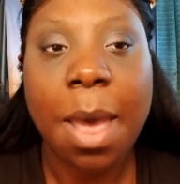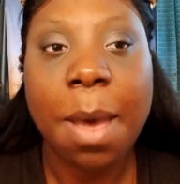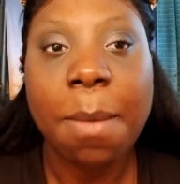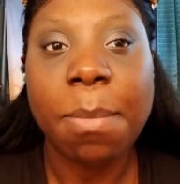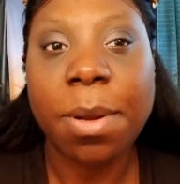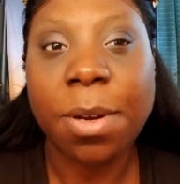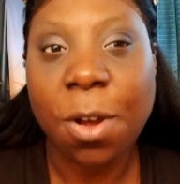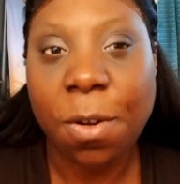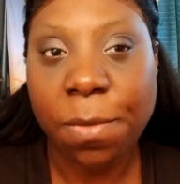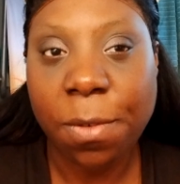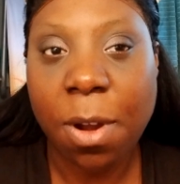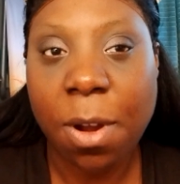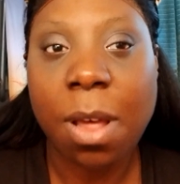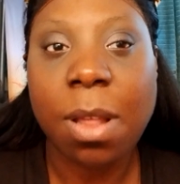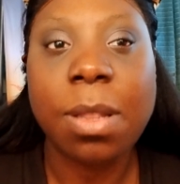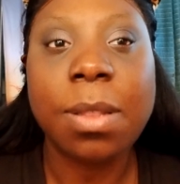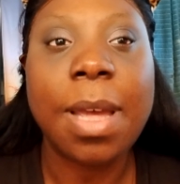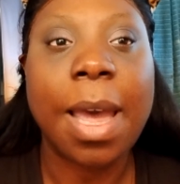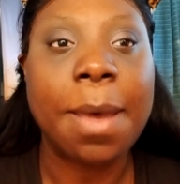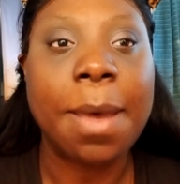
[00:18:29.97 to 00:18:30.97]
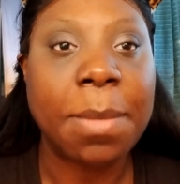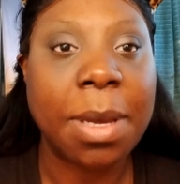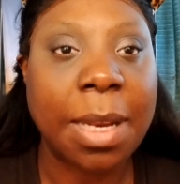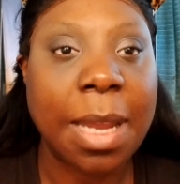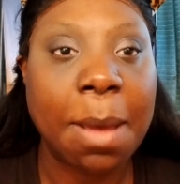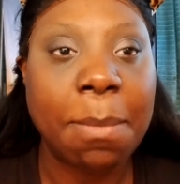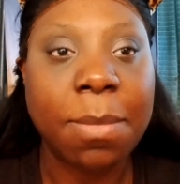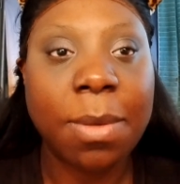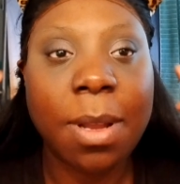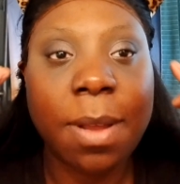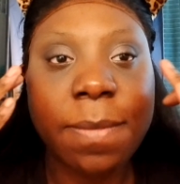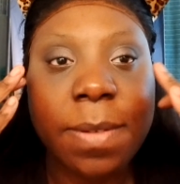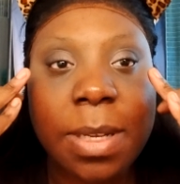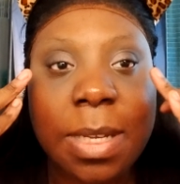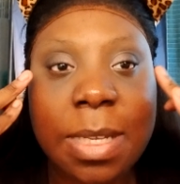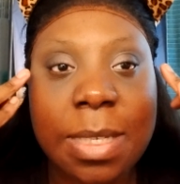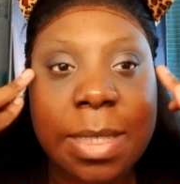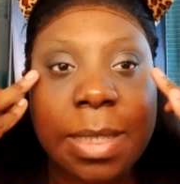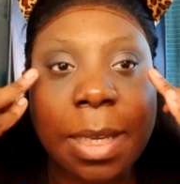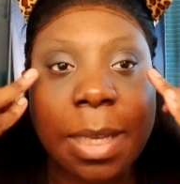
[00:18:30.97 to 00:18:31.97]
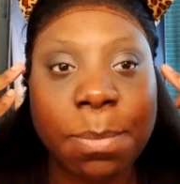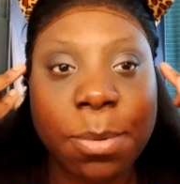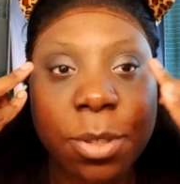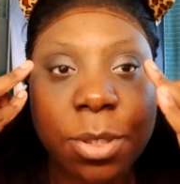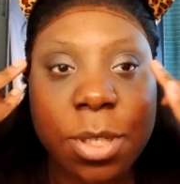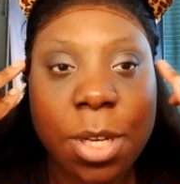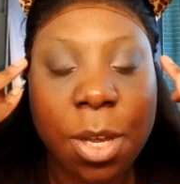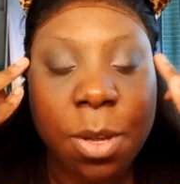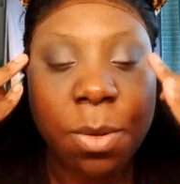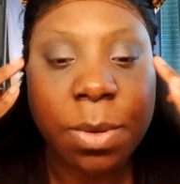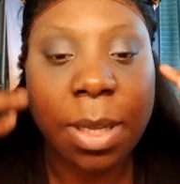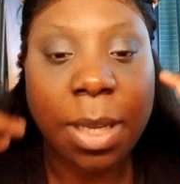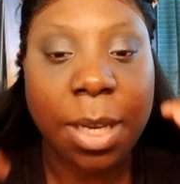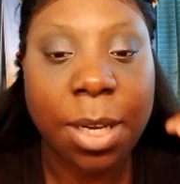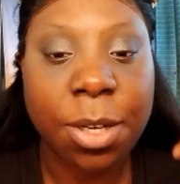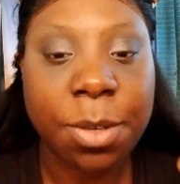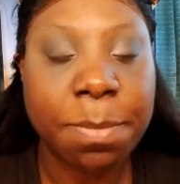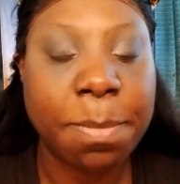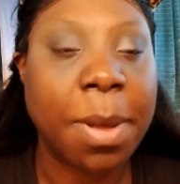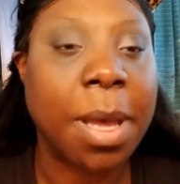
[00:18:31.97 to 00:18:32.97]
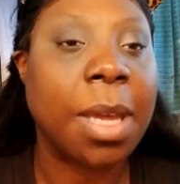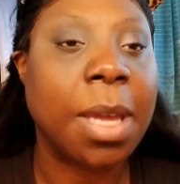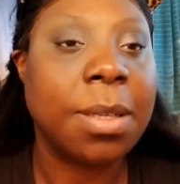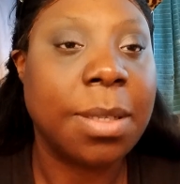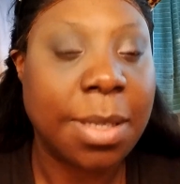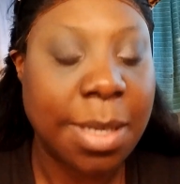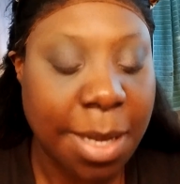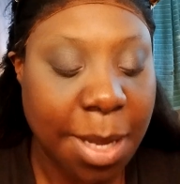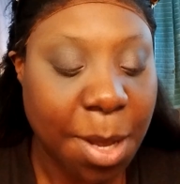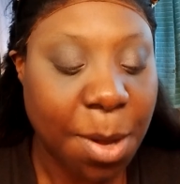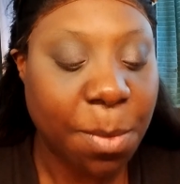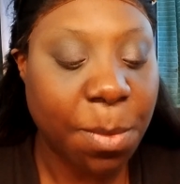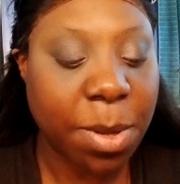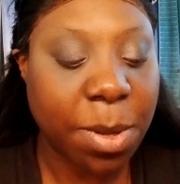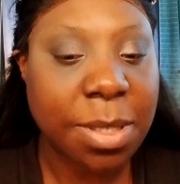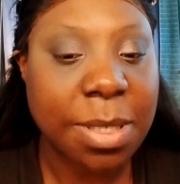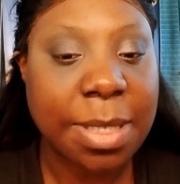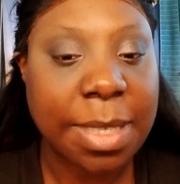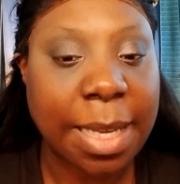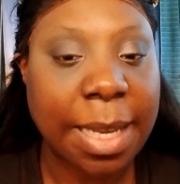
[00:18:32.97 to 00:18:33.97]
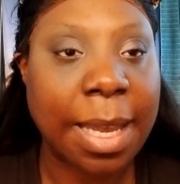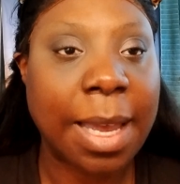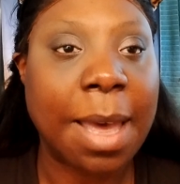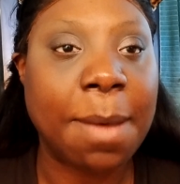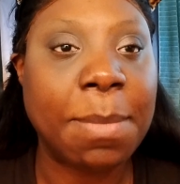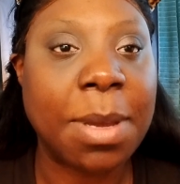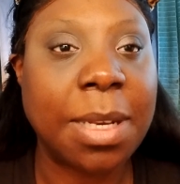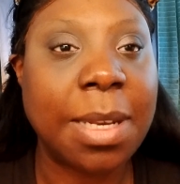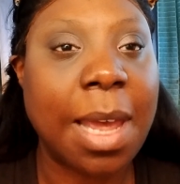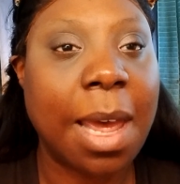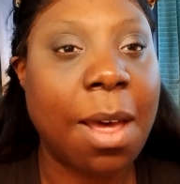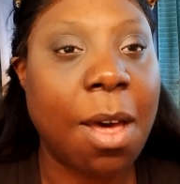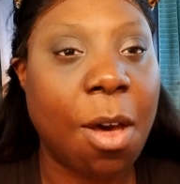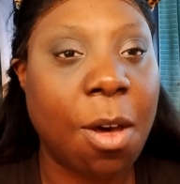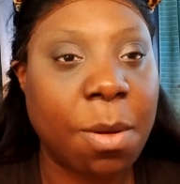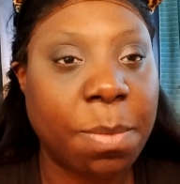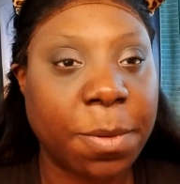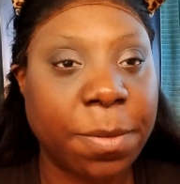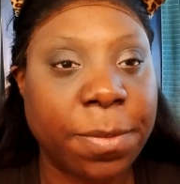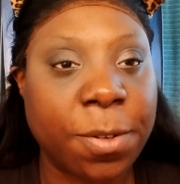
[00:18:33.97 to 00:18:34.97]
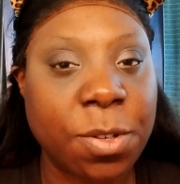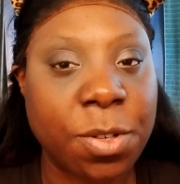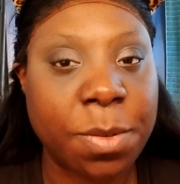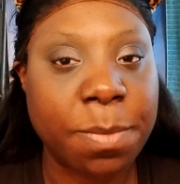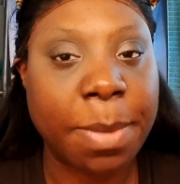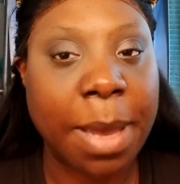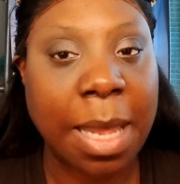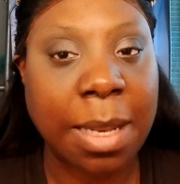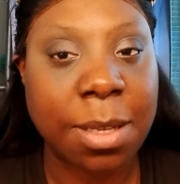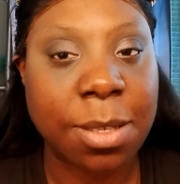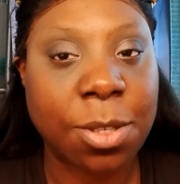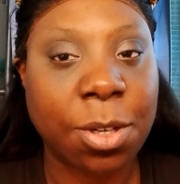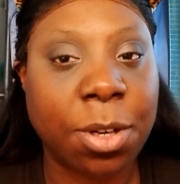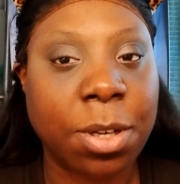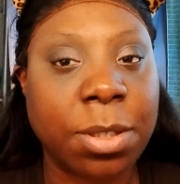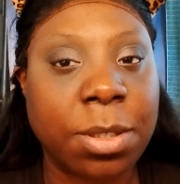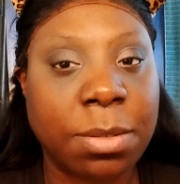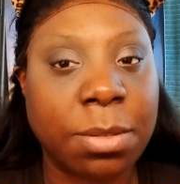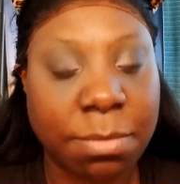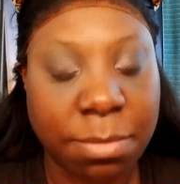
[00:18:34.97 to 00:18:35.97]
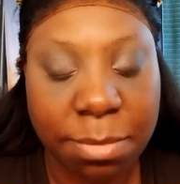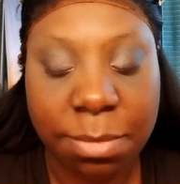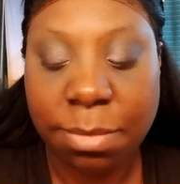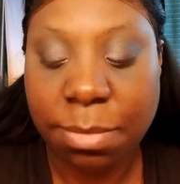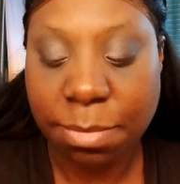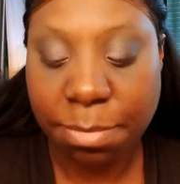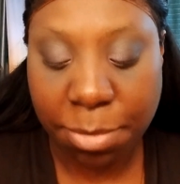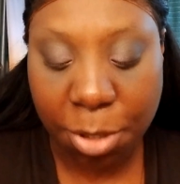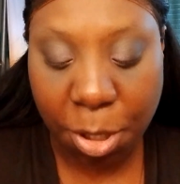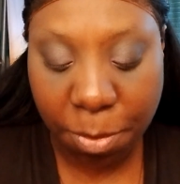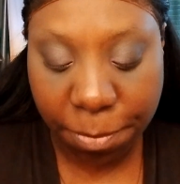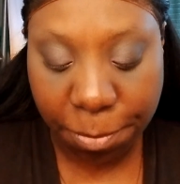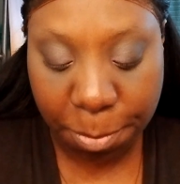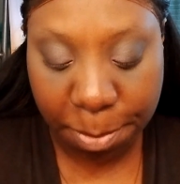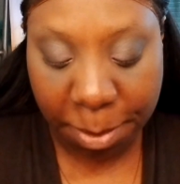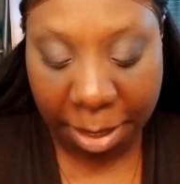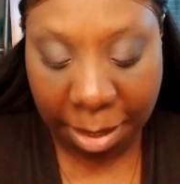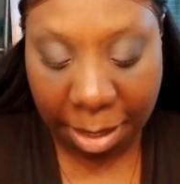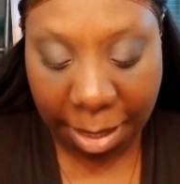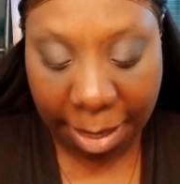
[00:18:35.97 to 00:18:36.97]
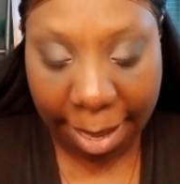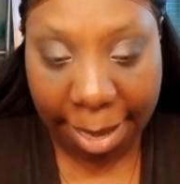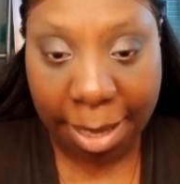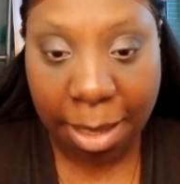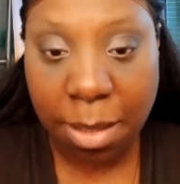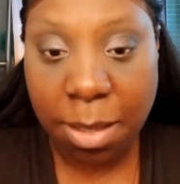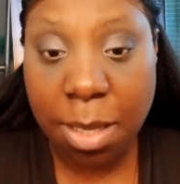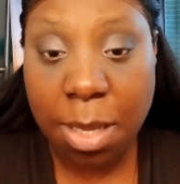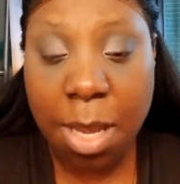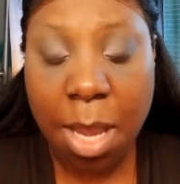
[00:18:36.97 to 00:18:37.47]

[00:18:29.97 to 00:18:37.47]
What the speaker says: But overall, I mean, I'm loving this deeper tone here, but we'll see. I mean, not all Profusion palettes are known for being alike.